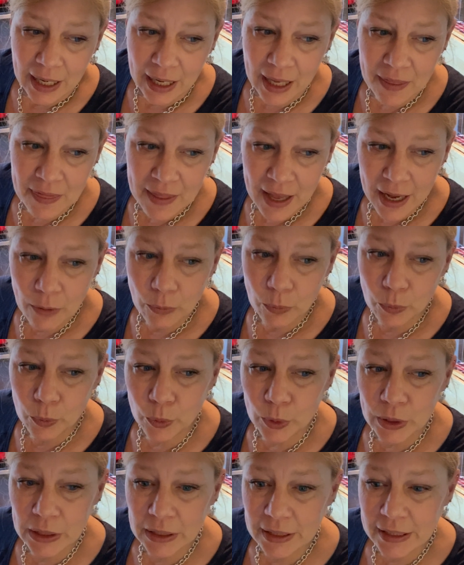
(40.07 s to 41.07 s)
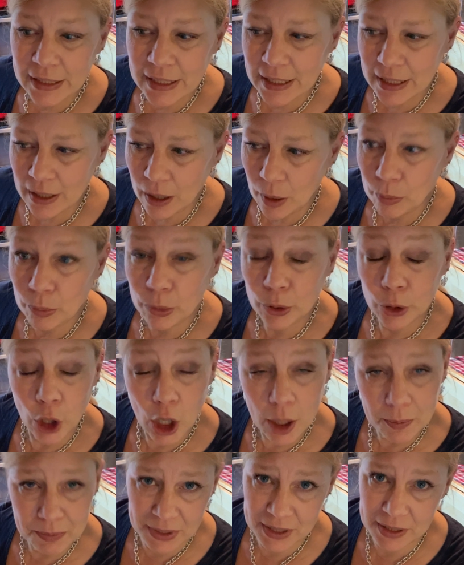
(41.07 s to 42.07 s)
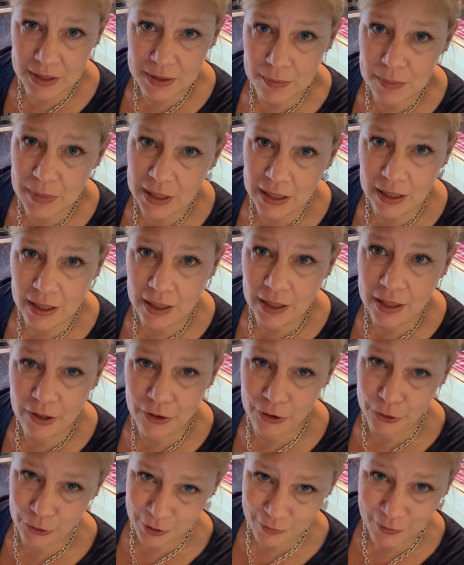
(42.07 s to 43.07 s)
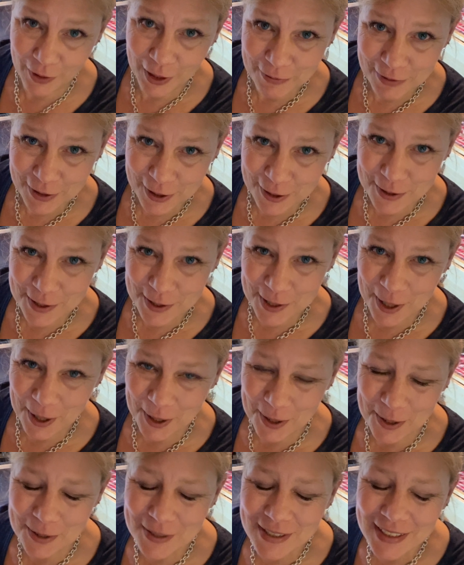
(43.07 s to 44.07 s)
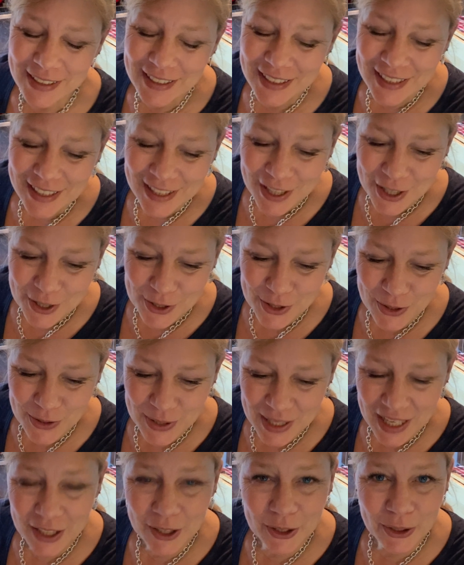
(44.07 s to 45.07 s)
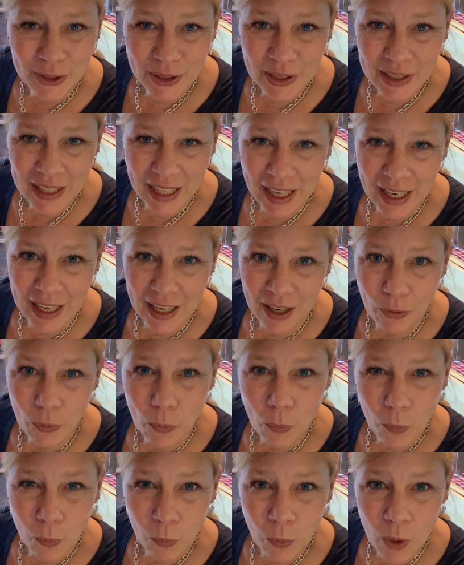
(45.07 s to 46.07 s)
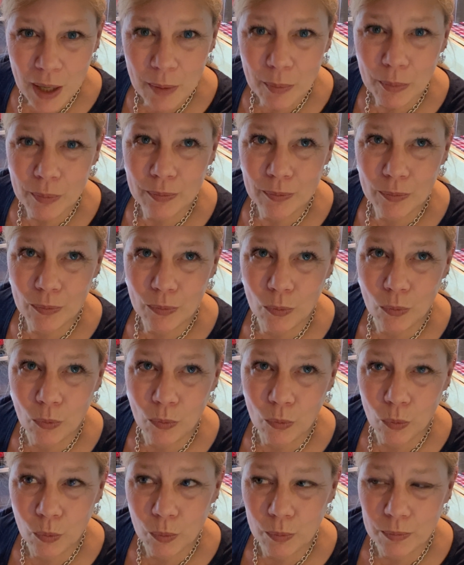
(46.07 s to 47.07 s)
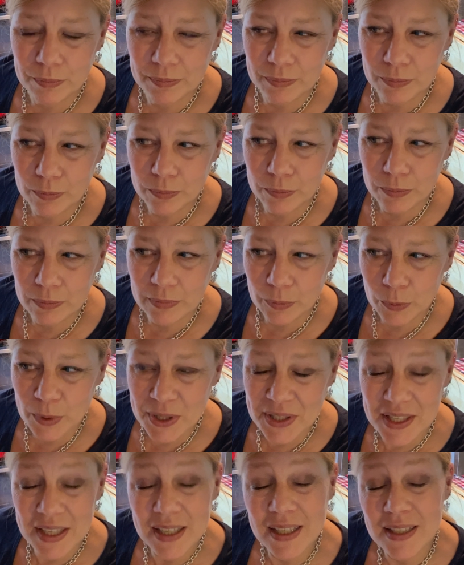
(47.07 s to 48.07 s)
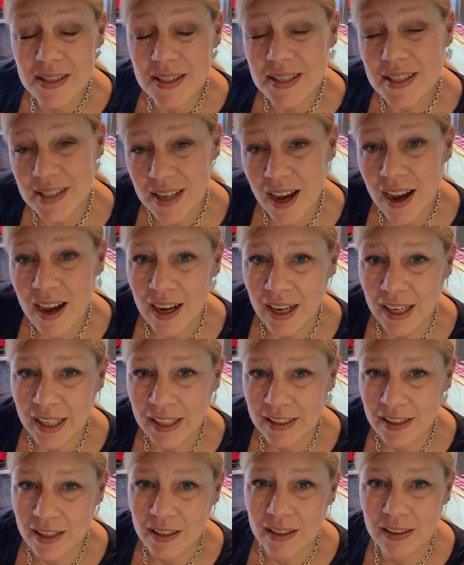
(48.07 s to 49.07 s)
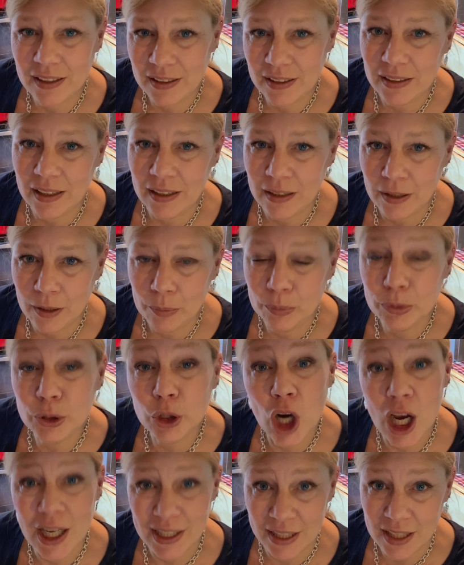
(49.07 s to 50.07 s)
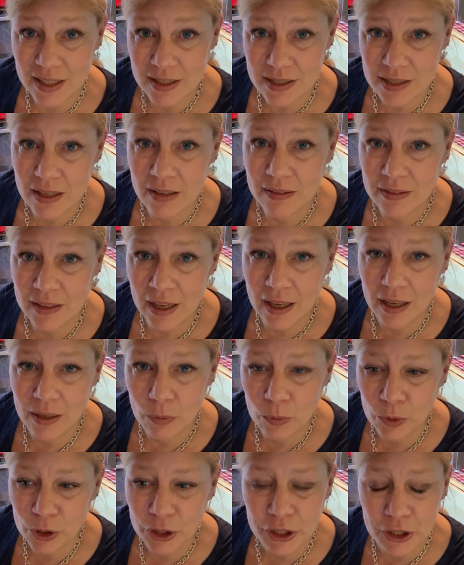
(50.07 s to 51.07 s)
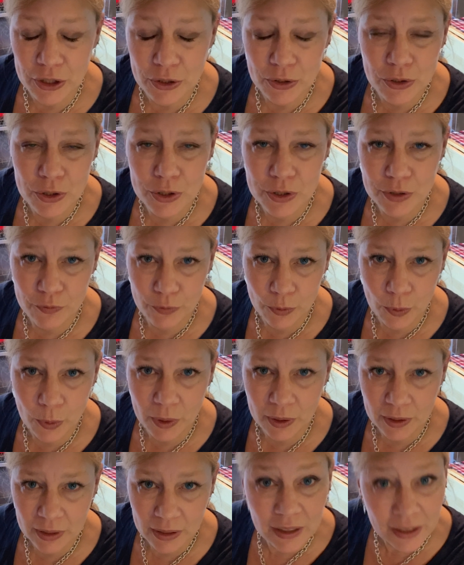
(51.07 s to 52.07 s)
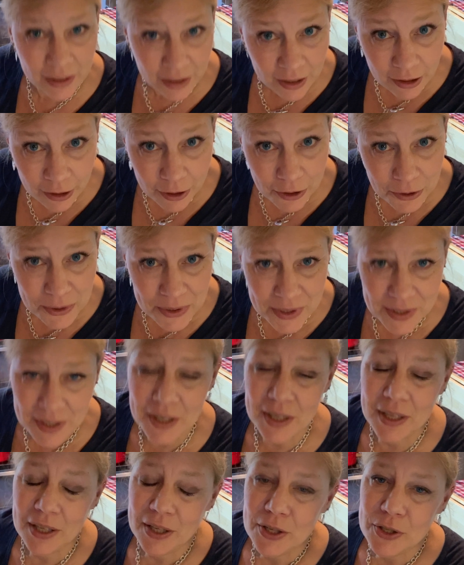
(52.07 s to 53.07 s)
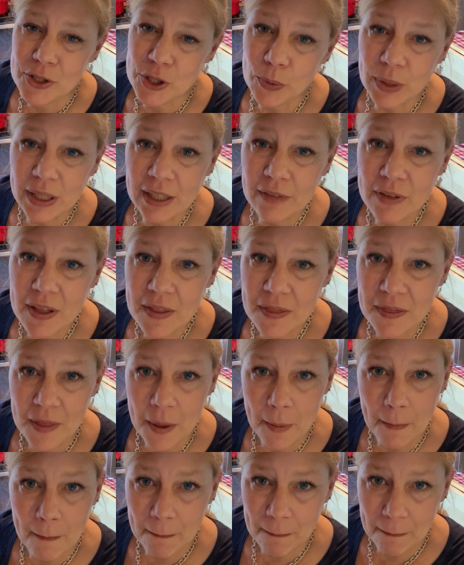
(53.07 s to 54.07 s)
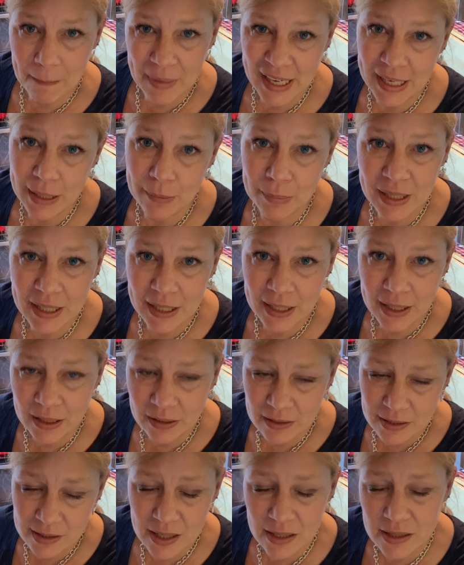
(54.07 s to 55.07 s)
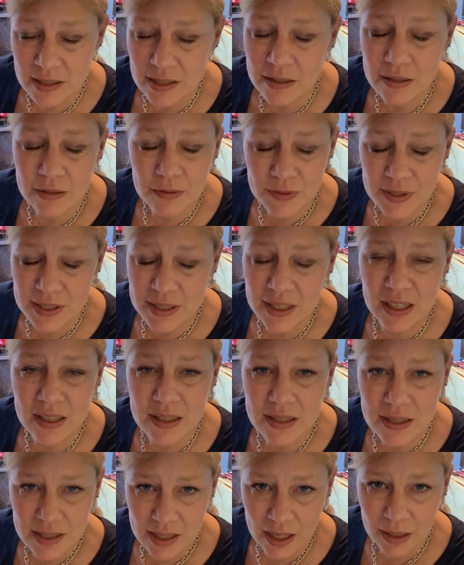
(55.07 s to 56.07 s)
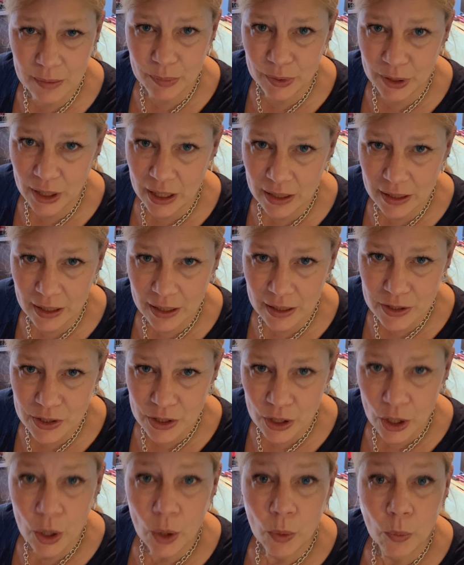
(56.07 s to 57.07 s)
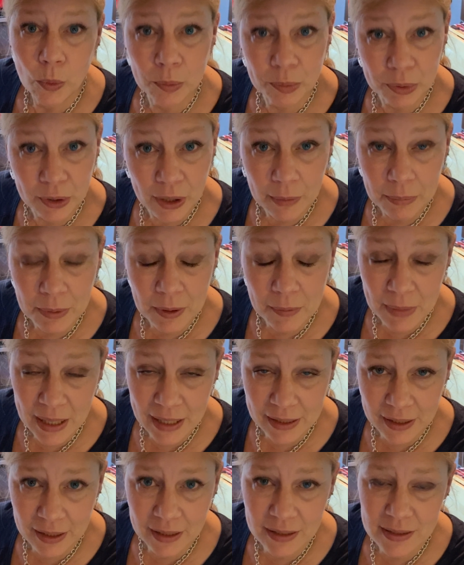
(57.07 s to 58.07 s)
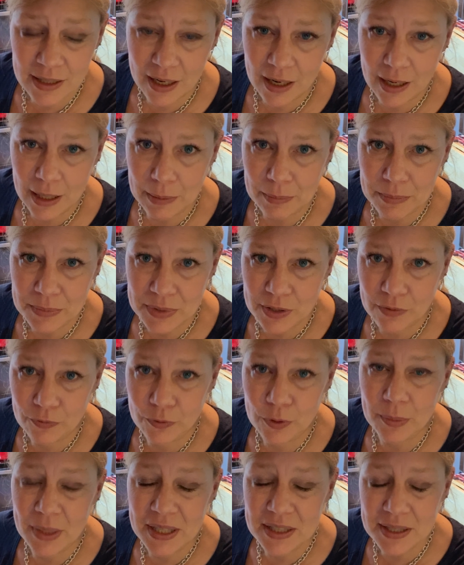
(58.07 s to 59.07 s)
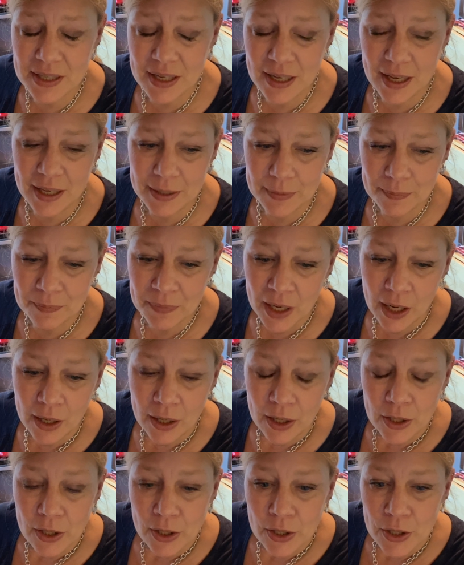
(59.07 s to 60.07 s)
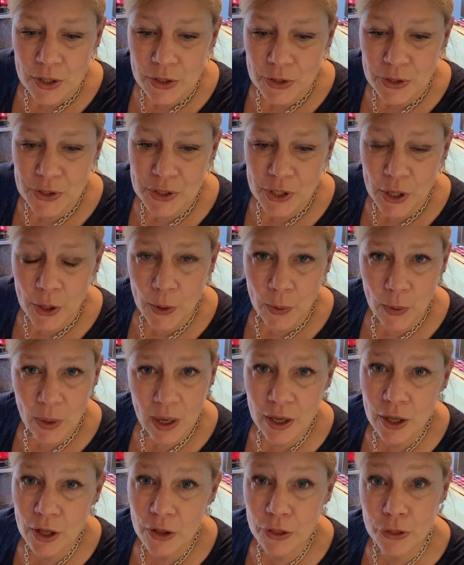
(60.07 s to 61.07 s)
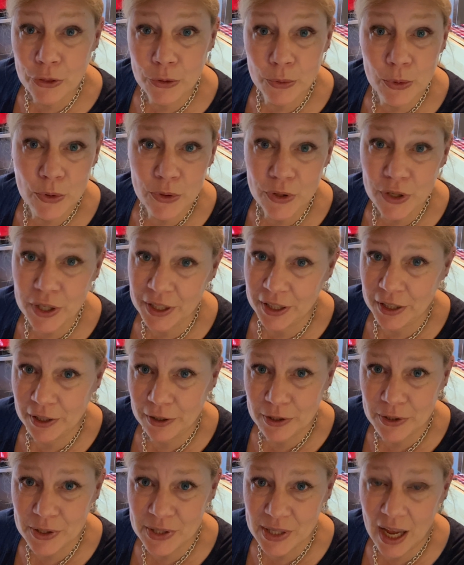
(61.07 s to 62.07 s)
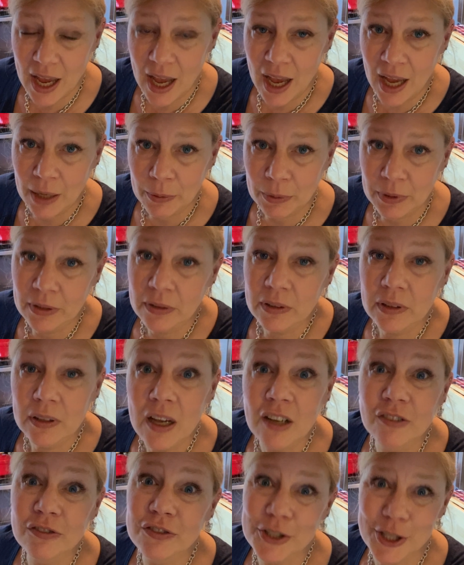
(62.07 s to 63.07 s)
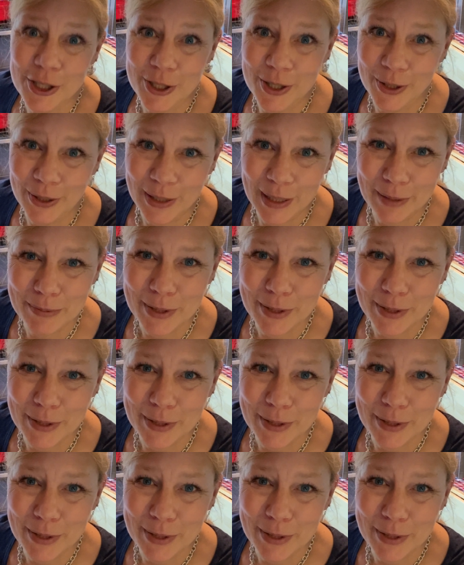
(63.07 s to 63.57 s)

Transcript: And that really prompted me 35 years ago to take a look at what was inside uh, products that were used for cleaning clothes. So even the baby sensitive skin type products were problematic at times for my son. So through the years, I would love to know how